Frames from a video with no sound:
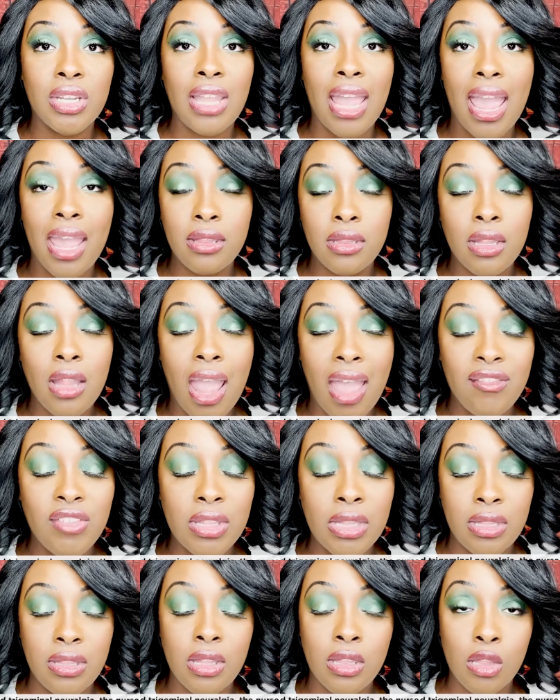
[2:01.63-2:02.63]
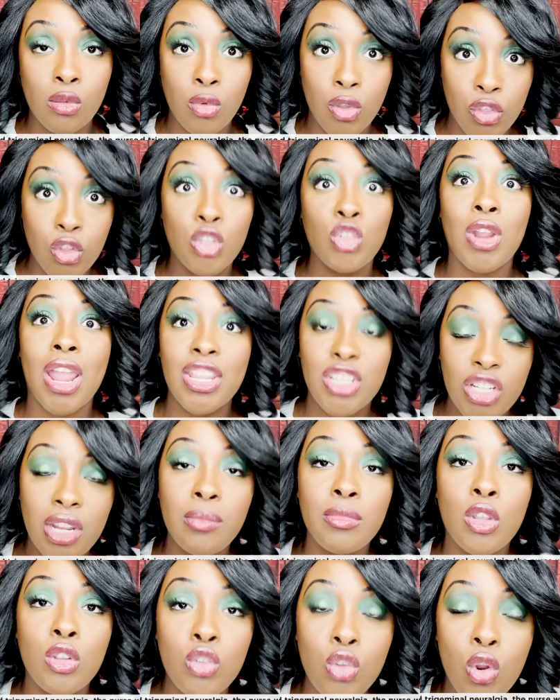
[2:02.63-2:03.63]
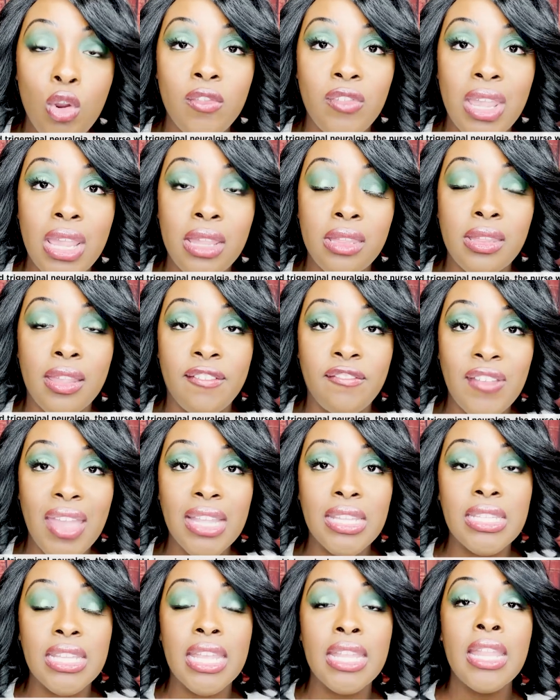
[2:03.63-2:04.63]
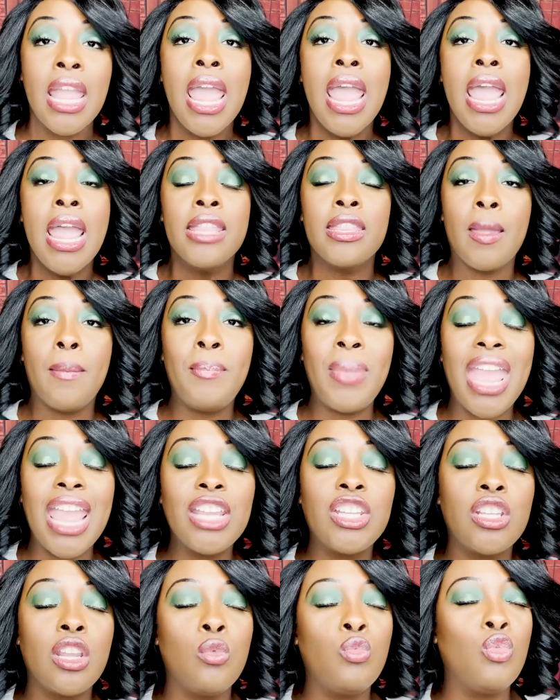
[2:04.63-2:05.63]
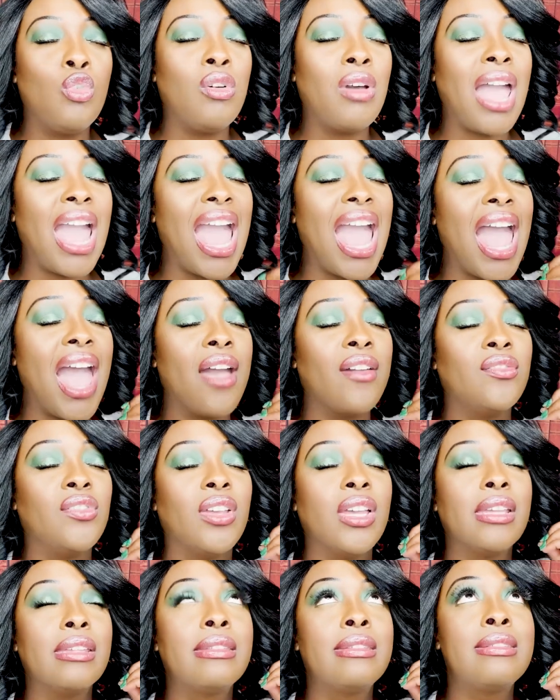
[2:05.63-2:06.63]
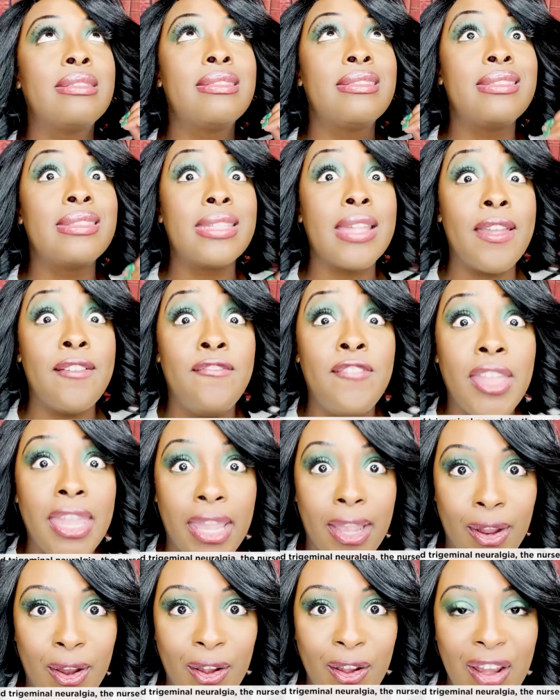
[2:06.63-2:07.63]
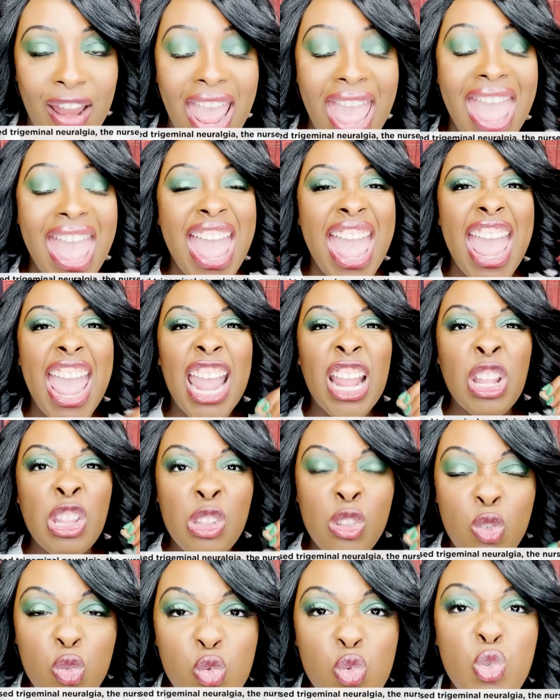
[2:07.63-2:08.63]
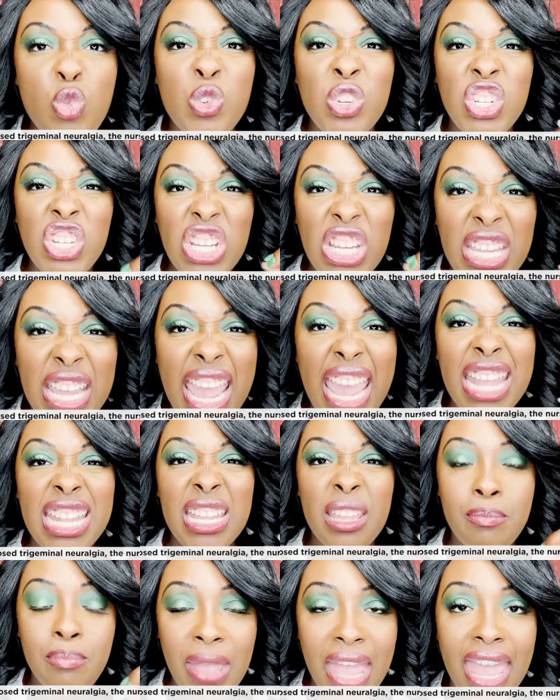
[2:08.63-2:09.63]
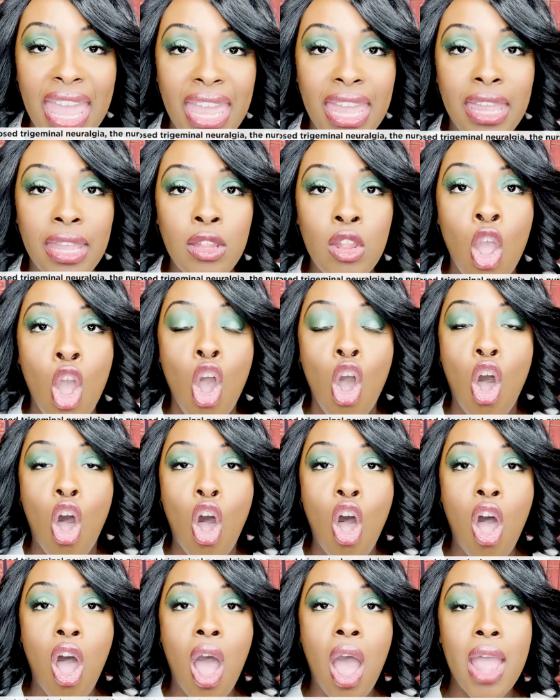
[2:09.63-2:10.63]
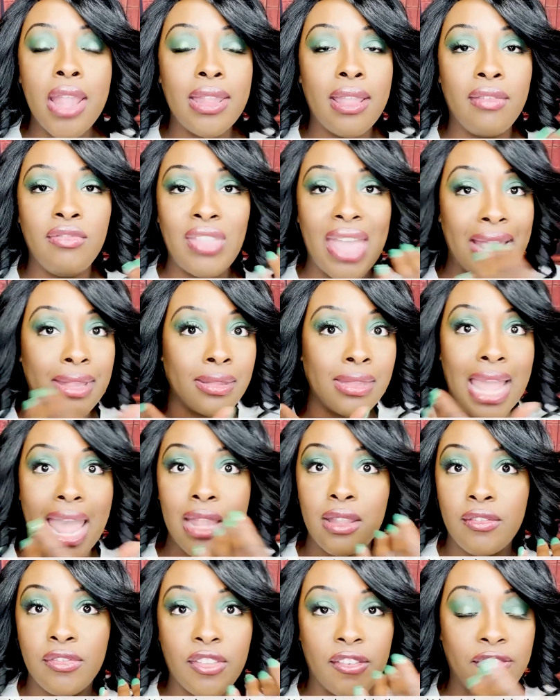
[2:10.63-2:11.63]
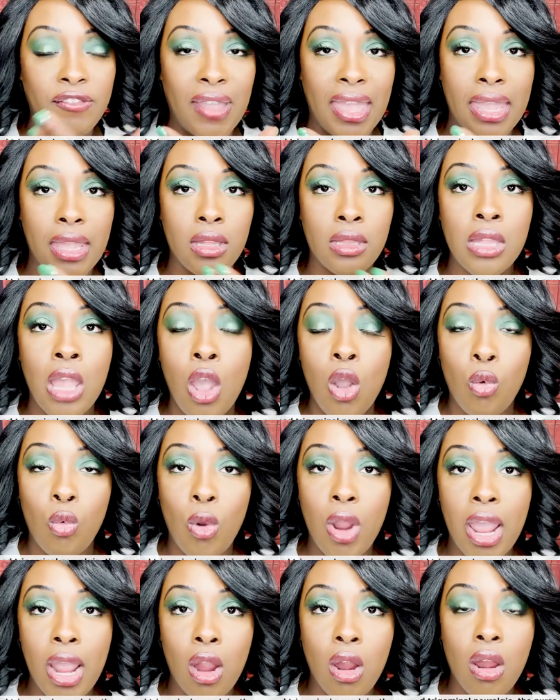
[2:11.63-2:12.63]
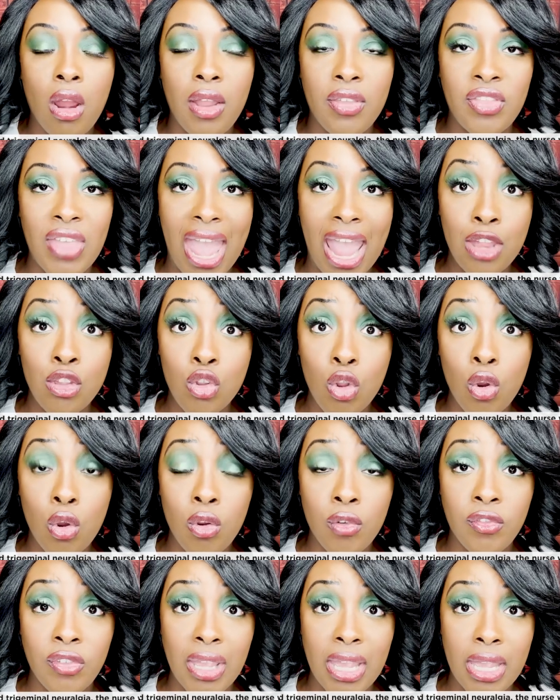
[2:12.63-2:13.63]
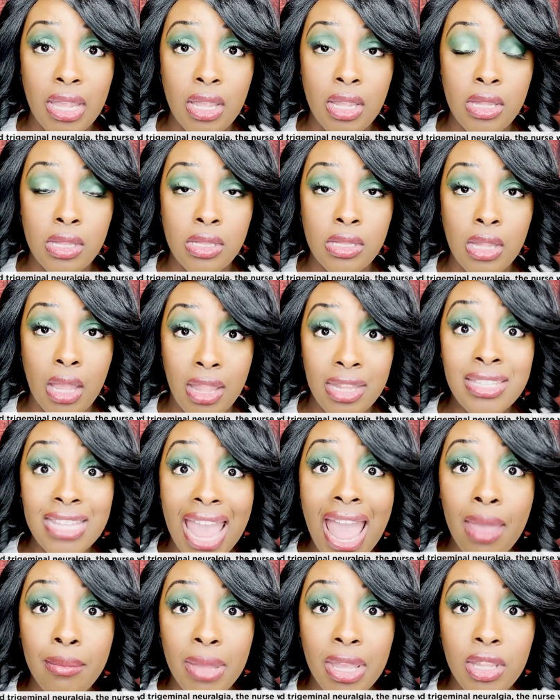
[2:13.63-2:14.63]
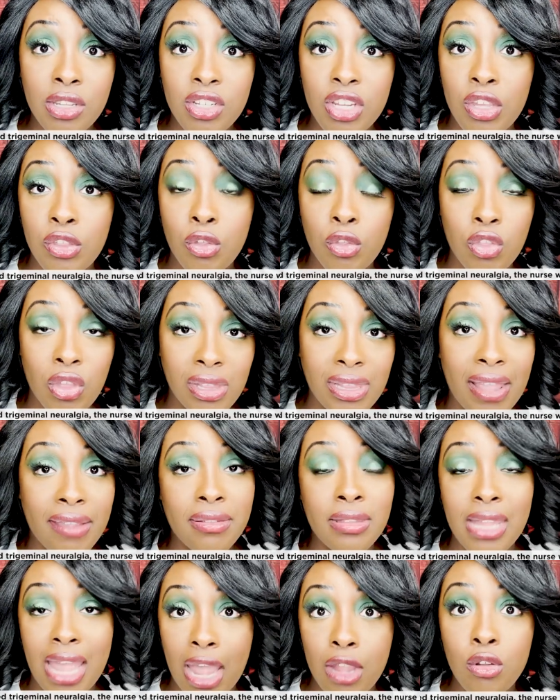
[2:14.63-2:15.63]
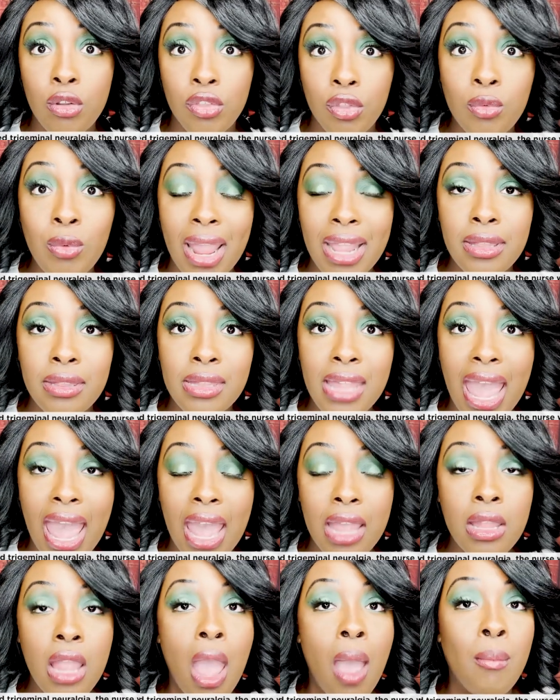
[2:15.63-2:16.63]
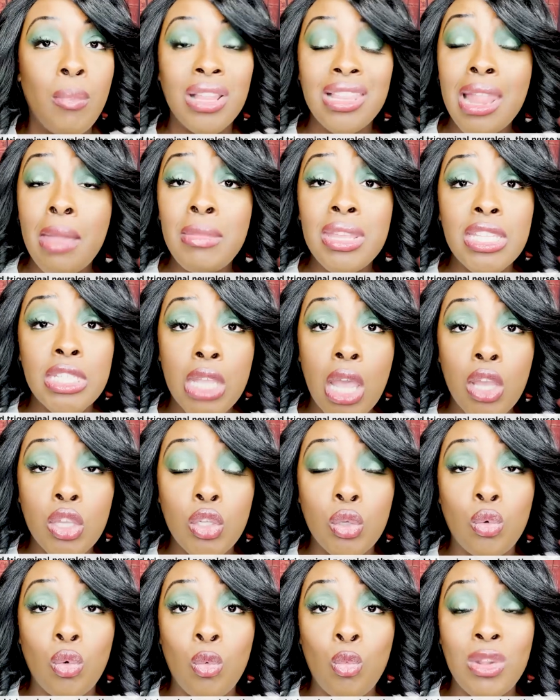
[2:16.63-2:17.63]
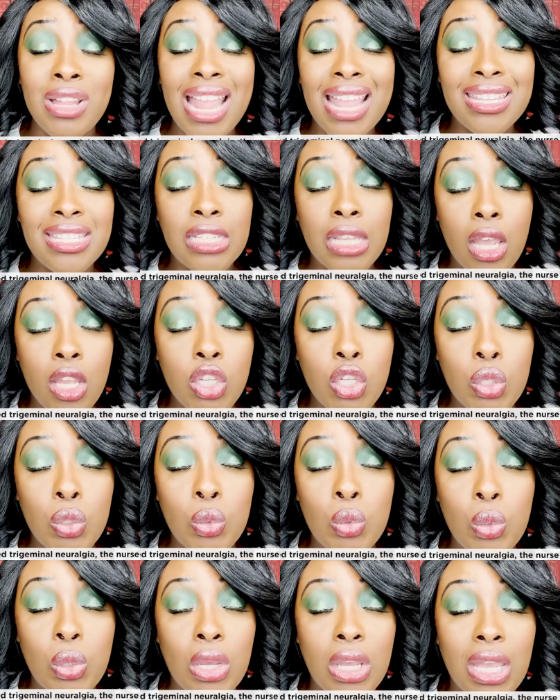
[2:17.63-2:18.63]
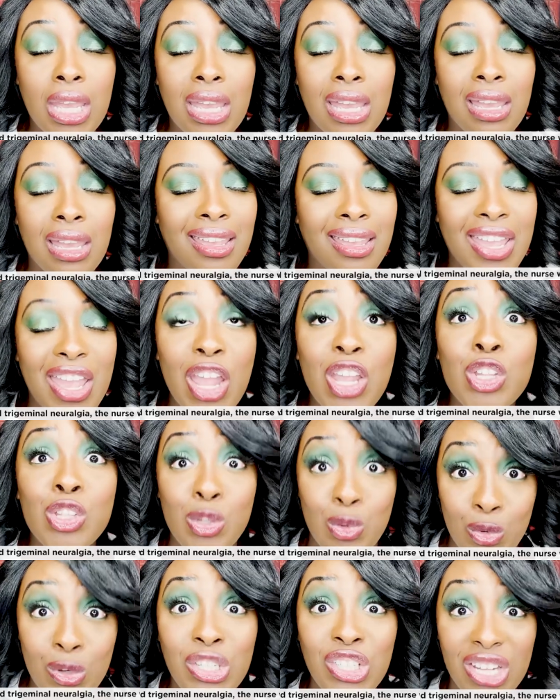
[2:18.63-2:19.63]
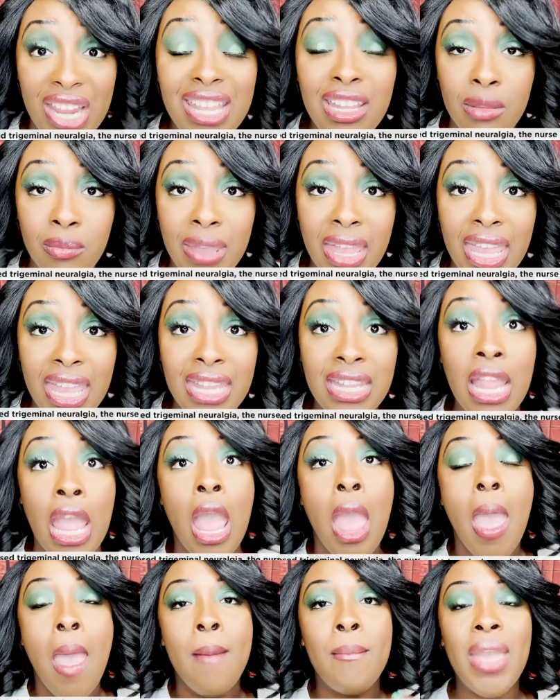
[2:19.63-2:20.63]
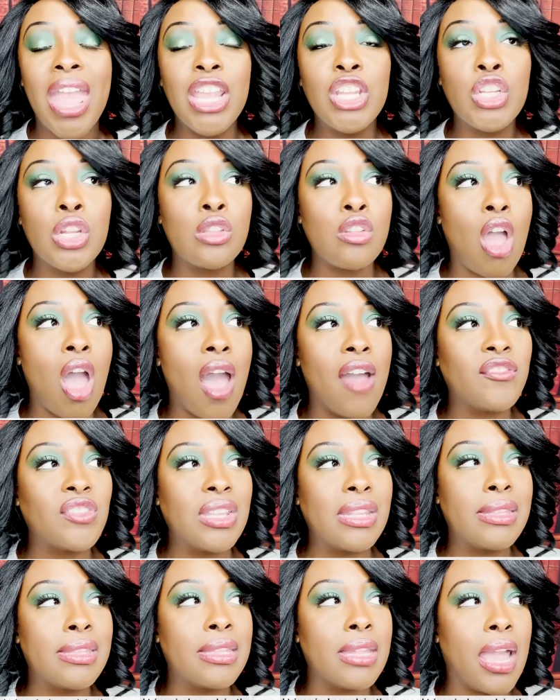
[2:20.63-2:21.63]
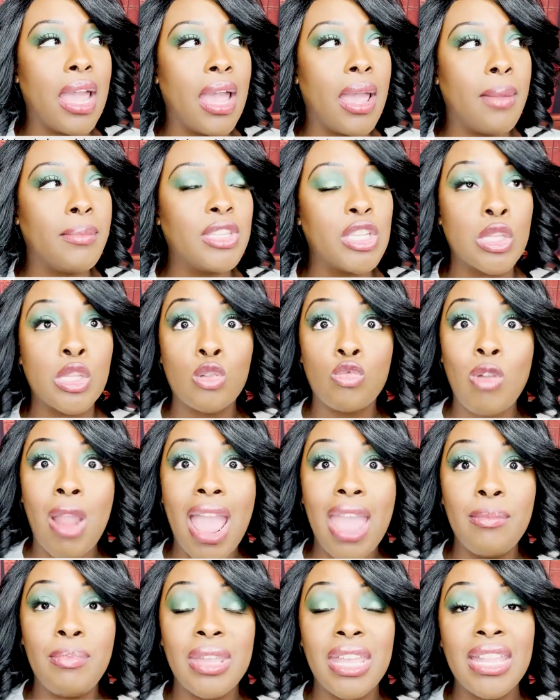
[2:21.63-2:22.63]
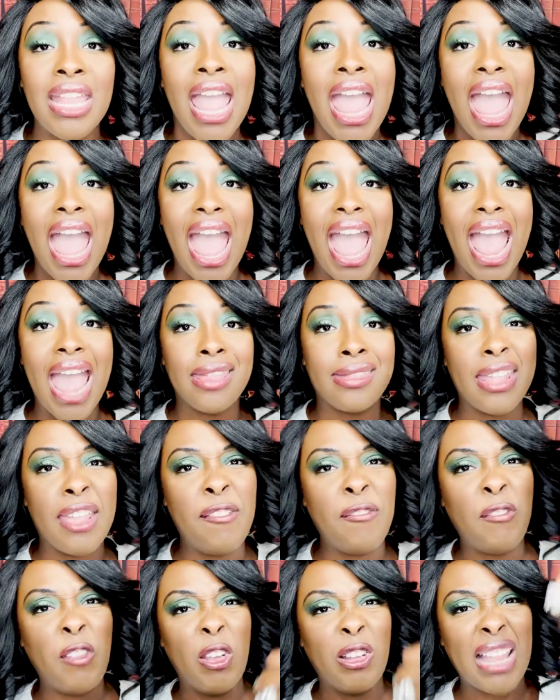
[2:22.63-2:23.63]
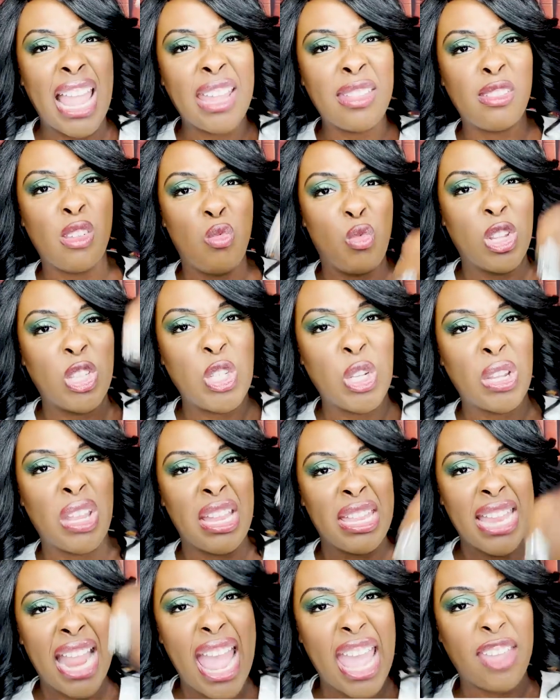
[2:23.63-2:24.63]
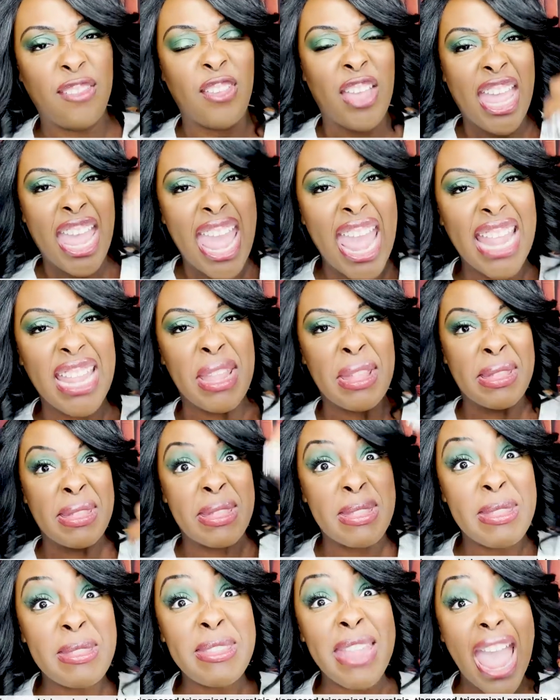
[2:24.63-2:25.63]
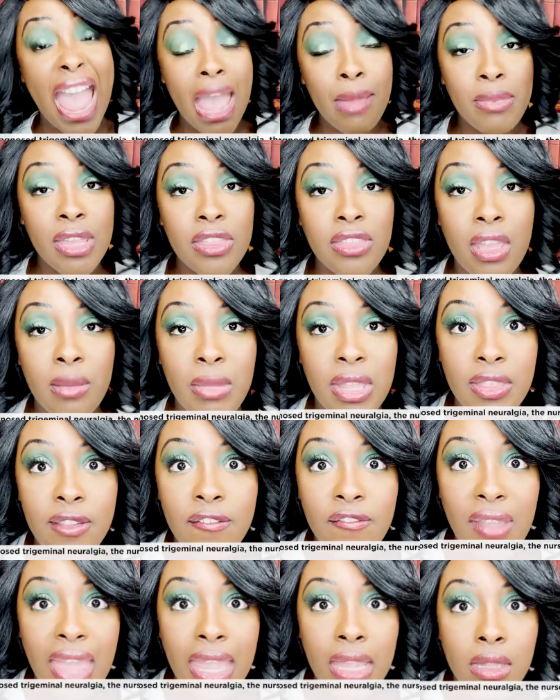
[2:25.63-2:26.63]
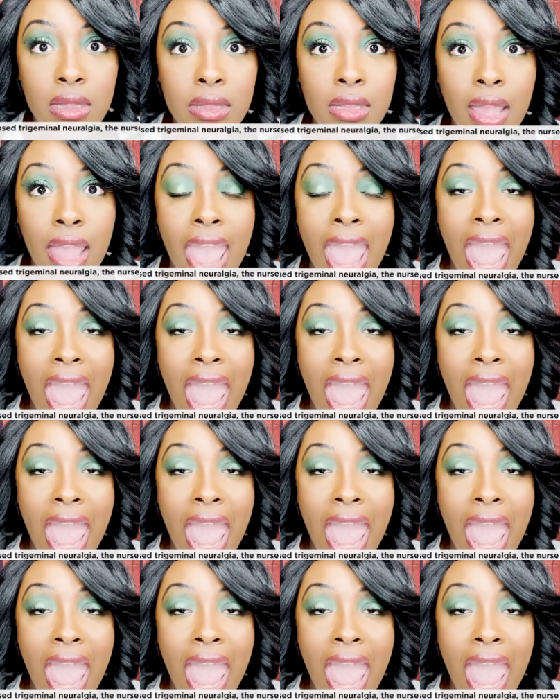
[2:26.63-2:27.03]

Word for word: guys, and obviously this is where the trigeminal nerve is affected, the patient will have severe, excruciating pain on that side of the face where that nerve is damaged, either the left side or the right side. But let me tell you, when I tell you excruciating pain, patients often um, describe it as they feel like someone took a knife and is stabbing them in the face.